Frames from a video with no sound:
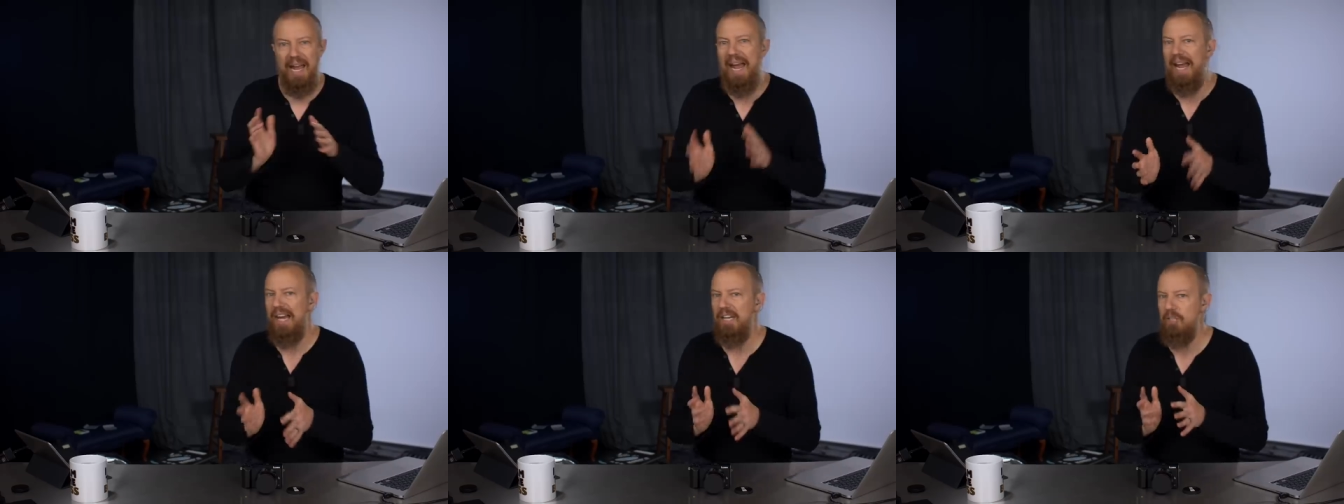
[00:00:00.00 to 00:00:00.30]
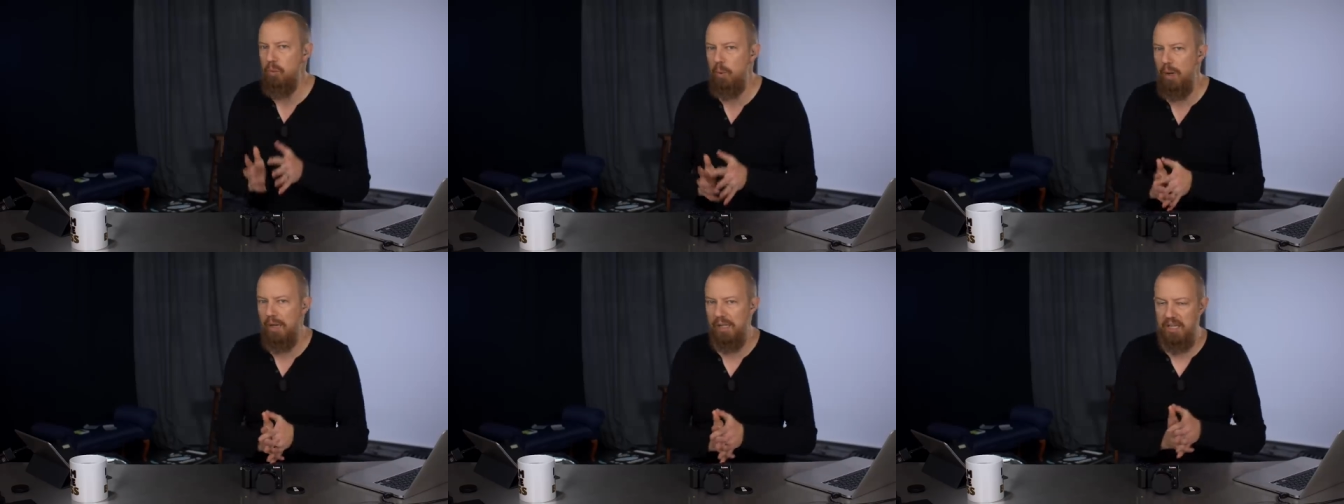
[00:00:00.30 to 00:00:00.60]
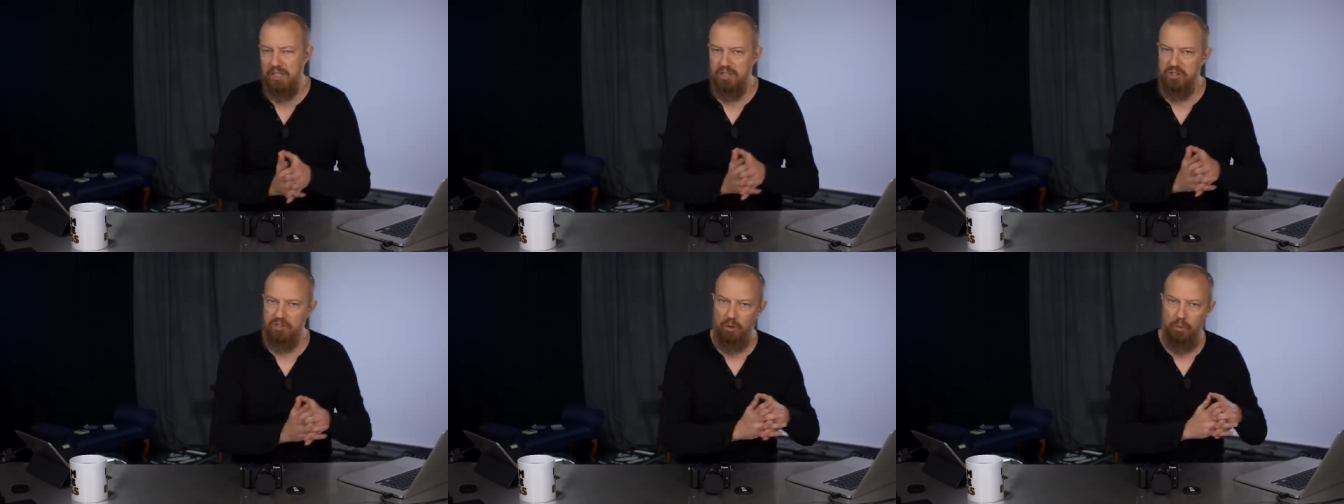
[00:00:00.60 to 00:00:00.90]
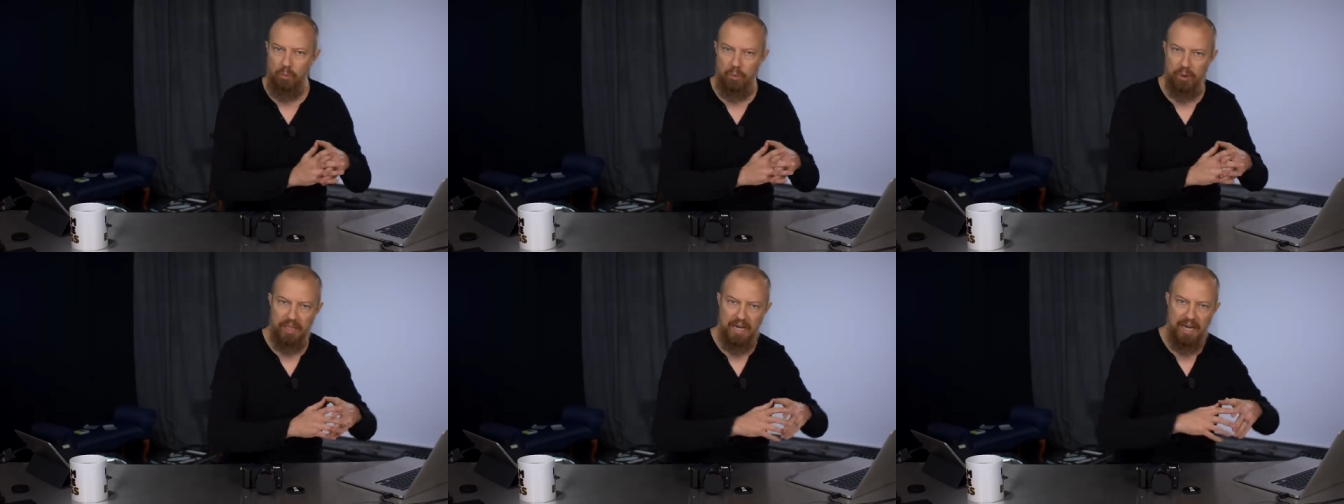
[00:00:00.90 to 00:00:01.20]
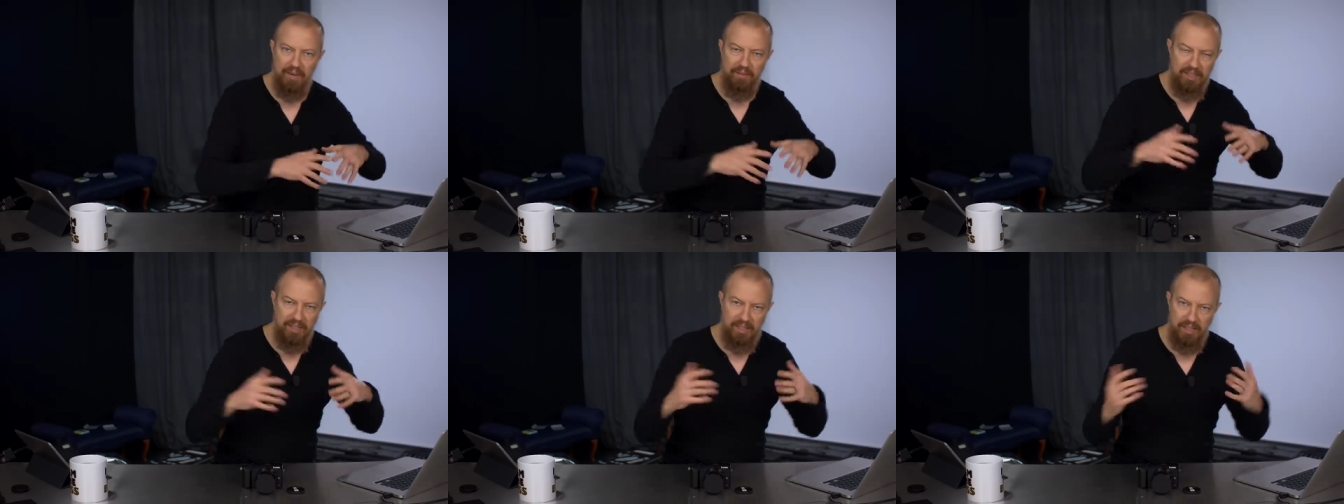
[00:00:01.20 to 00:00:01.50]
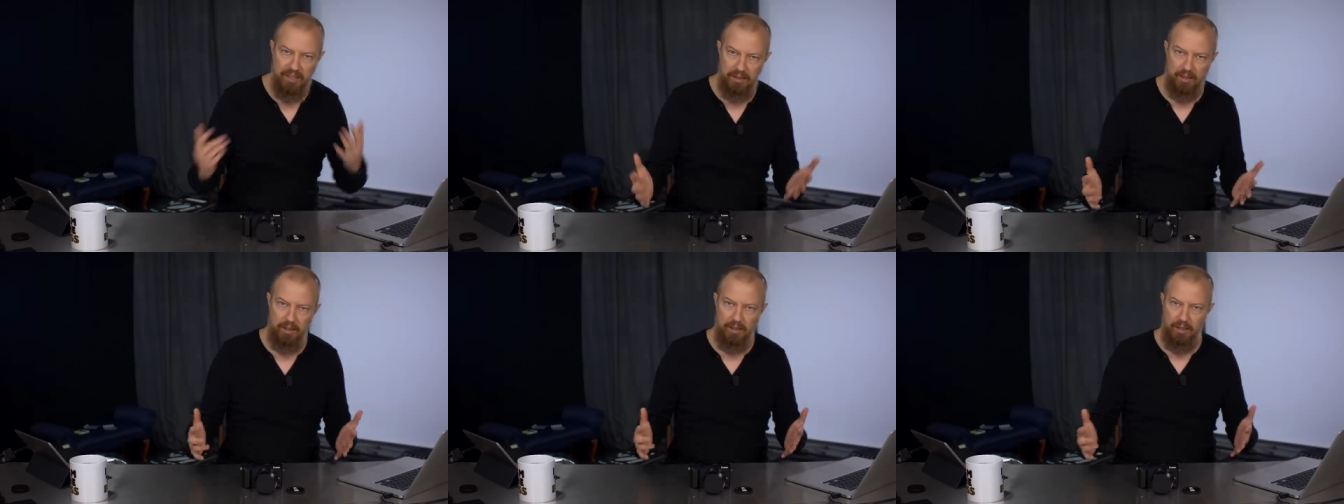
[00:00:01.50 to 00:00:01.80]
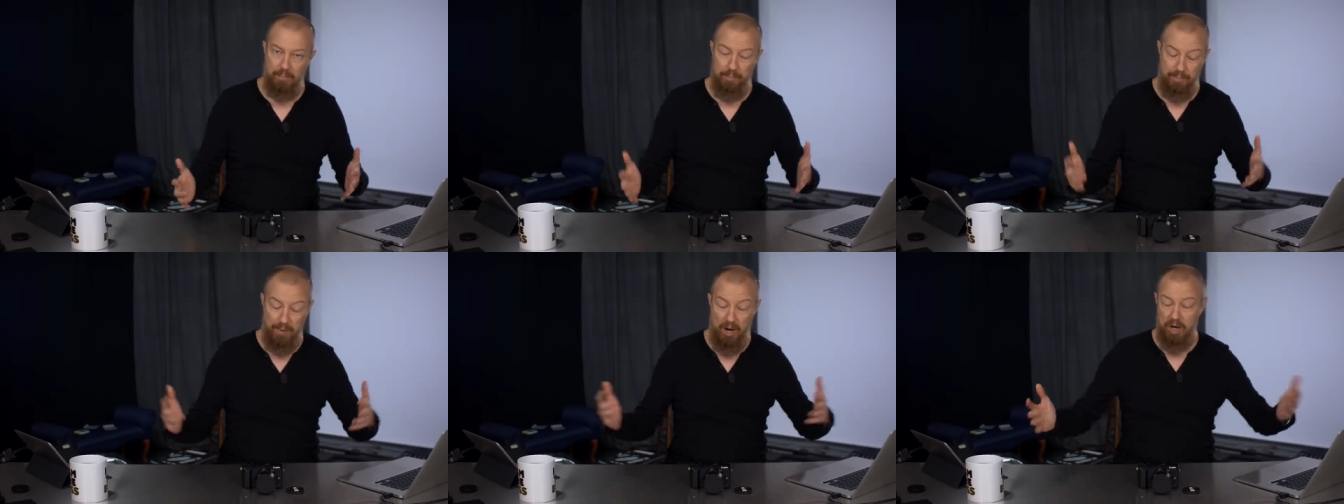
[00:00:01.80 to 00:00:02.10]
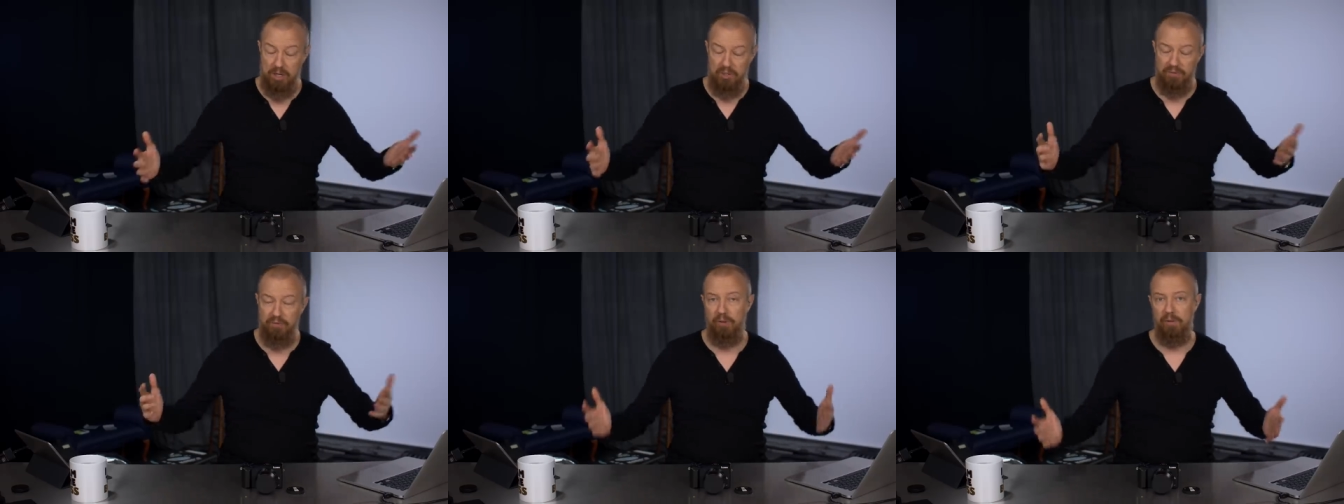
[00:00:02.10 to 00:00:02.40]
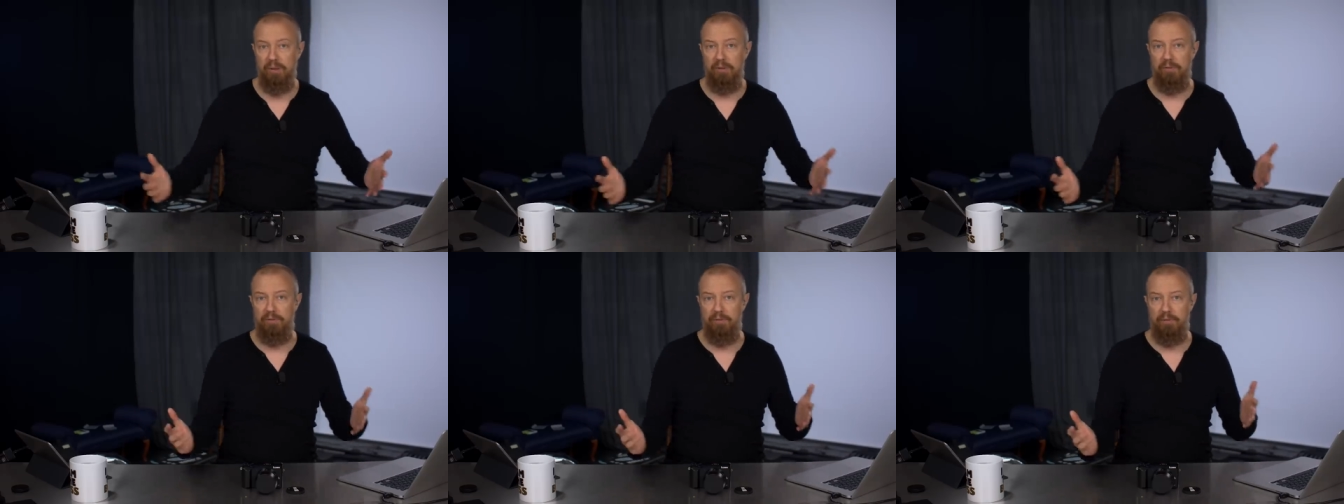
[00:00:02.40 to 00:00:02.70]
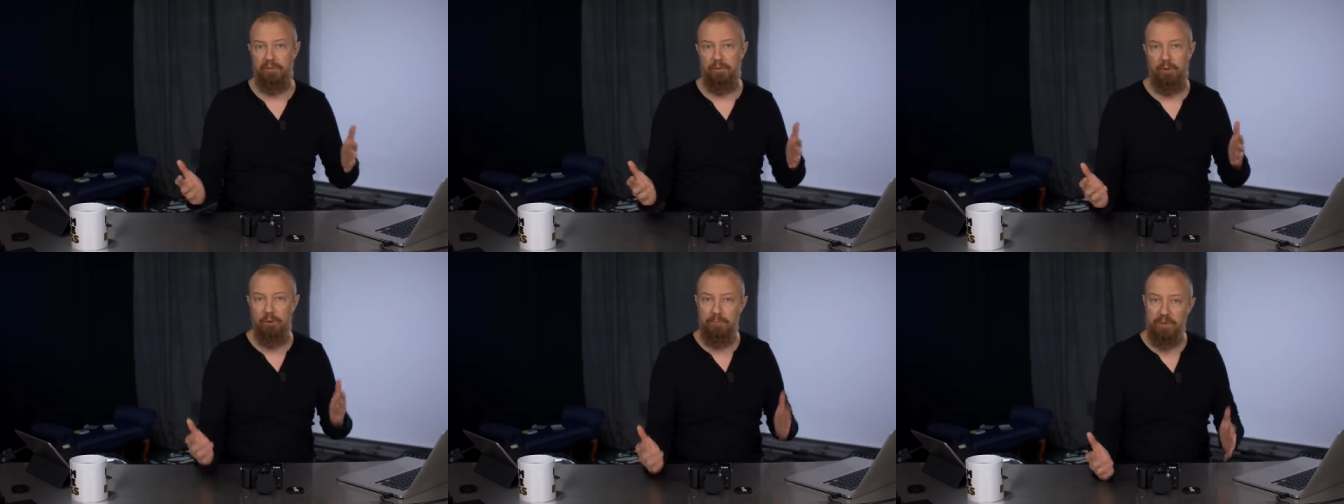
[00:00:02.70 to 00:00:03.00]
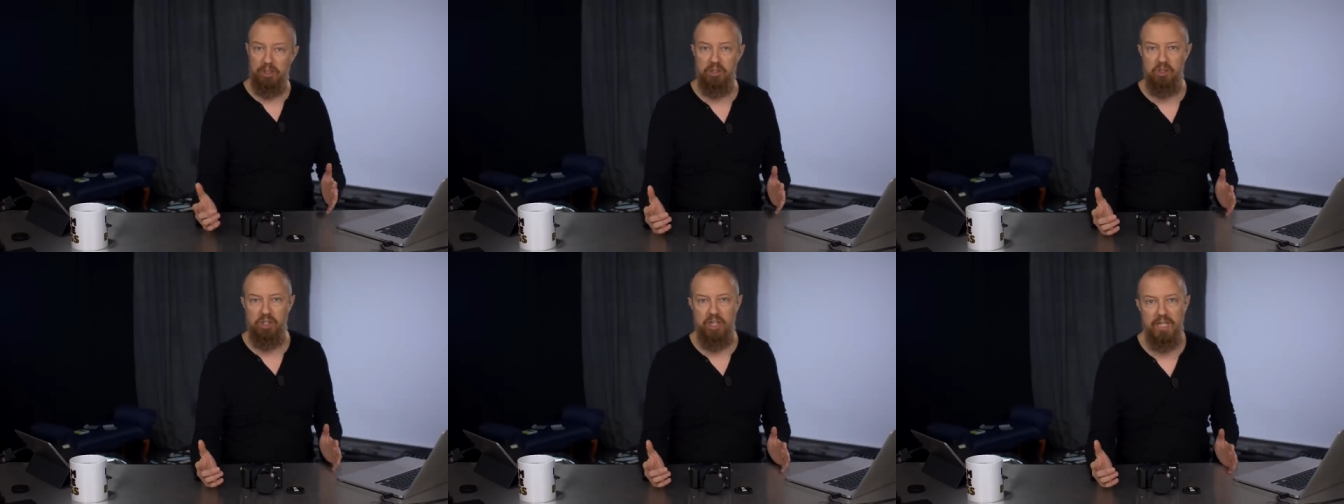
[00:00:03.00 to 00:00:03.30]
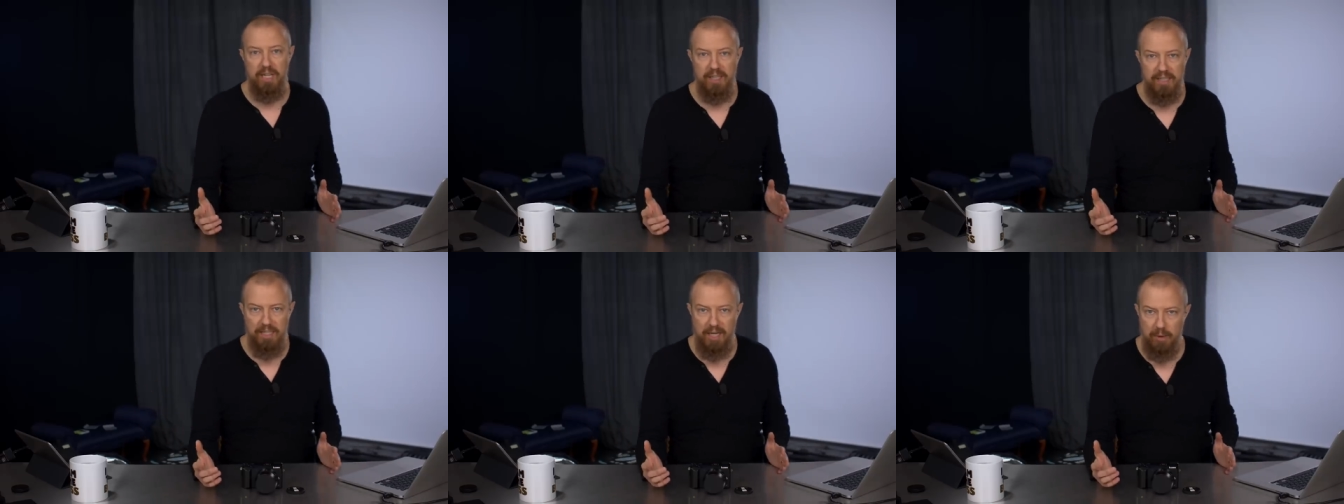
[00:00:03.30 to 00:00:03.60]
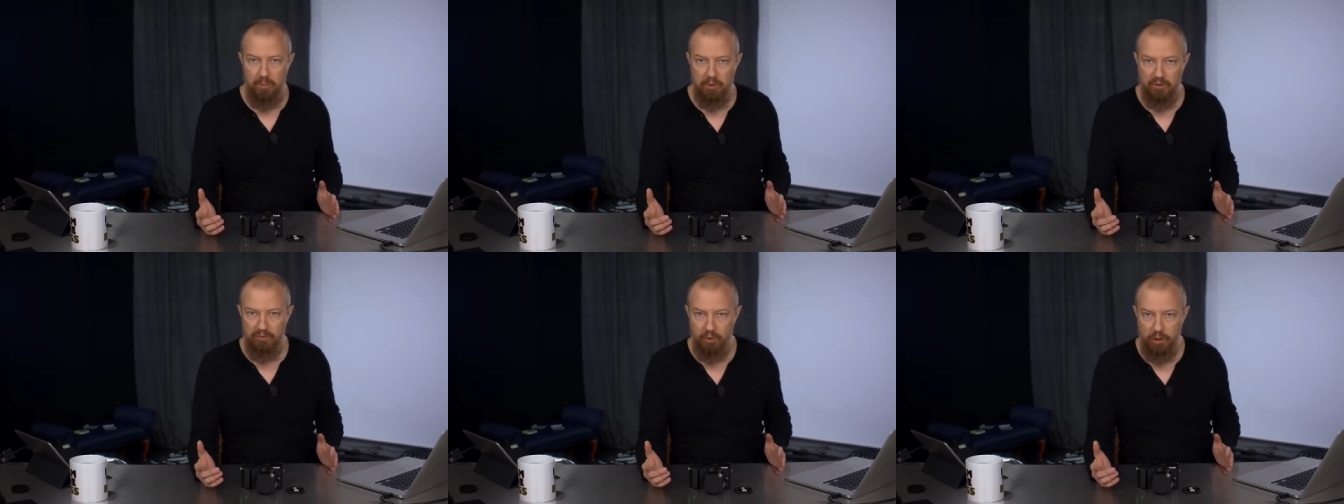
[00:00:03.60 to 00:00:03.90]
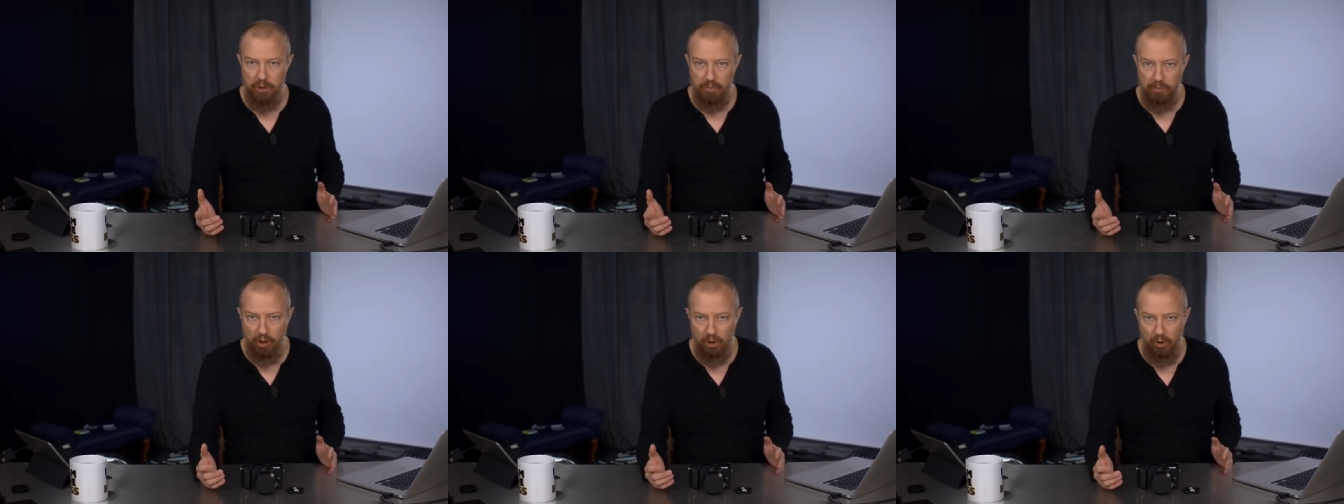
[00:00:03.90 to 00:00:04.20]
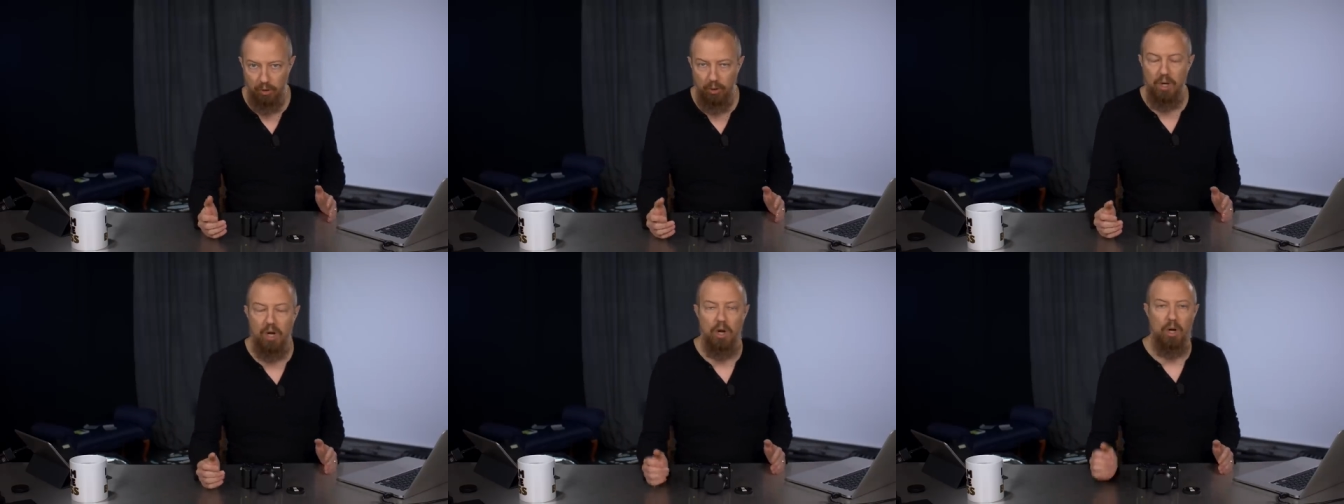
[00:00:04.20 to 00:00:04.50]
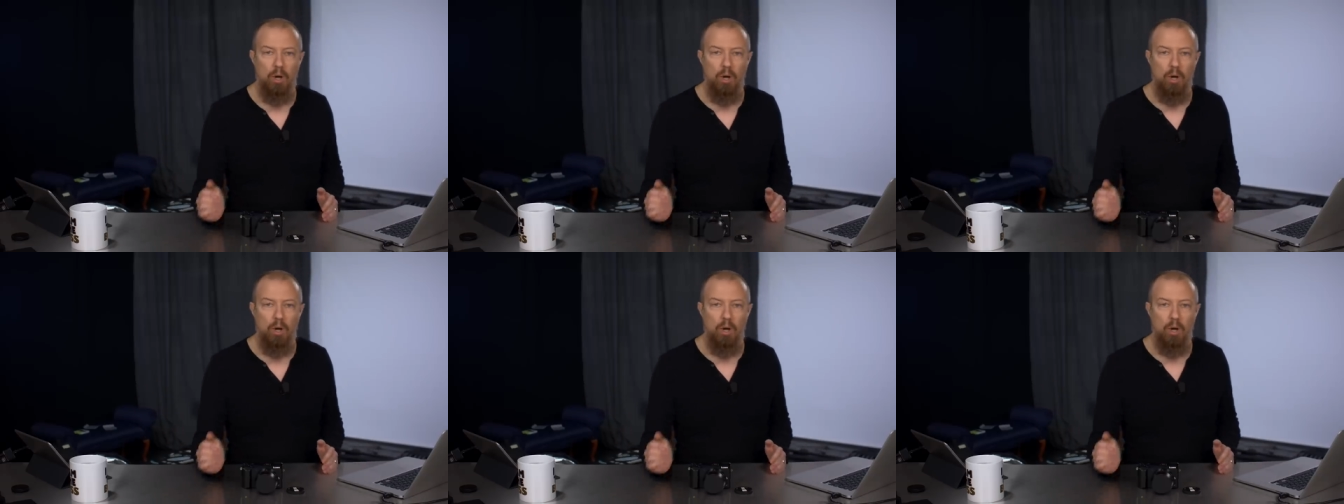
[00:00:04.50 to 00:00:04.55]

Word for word: at twilight. So we're going to have a kit, a box full of Lumix G nine cameras for you to borrow.